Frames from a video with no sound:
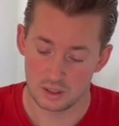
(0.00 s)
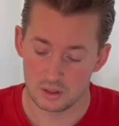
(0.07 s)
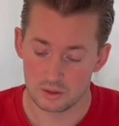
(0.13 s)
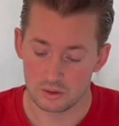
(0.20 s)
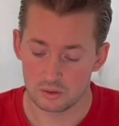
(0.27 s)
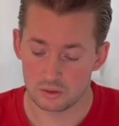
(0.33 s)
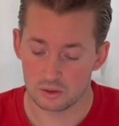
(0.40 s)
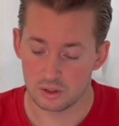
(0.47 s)

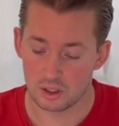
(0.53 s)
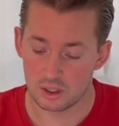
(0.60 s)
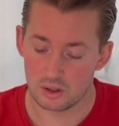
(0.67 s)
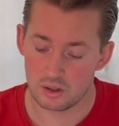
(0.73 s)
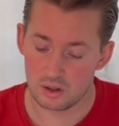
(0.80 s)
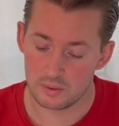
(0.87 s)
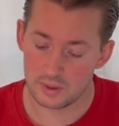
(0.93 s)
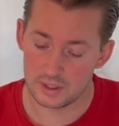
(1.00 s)
So you can
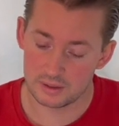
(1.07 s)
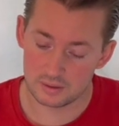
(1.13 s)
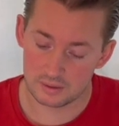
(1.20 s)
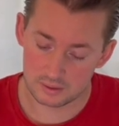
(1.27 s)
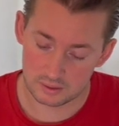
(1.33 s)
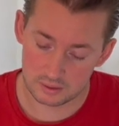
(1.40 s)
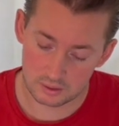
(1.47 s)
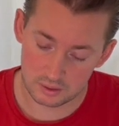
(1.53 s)

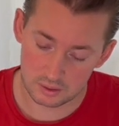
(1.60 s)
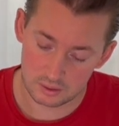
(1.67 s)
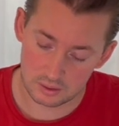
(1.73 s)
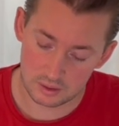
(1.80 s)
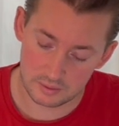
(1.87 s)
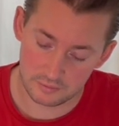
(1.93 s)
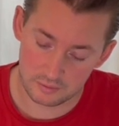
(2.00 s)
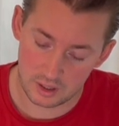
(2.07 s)
always,
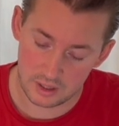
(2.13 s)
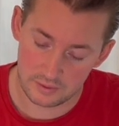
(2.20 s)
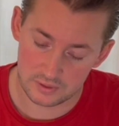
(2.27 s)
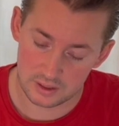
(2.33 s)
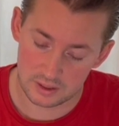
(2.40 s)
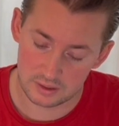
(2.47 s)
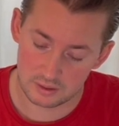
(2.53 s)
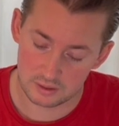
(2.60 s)
if you have
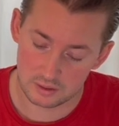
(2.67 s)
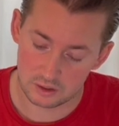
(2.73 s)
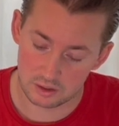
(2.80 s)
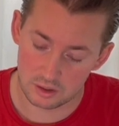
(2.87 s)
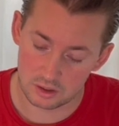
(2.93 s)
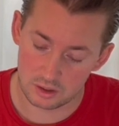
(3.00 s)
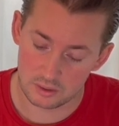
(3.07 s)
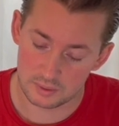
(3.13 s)
these, you
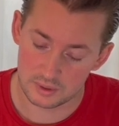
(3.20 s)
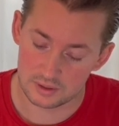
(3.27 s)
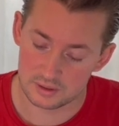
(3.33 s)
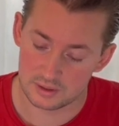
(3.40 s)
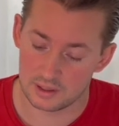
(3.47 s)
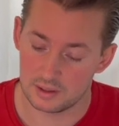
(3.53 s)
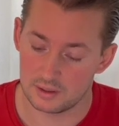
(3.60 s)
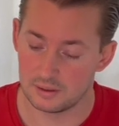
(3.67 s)
can always
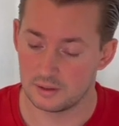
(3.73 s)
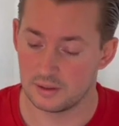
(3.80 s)
still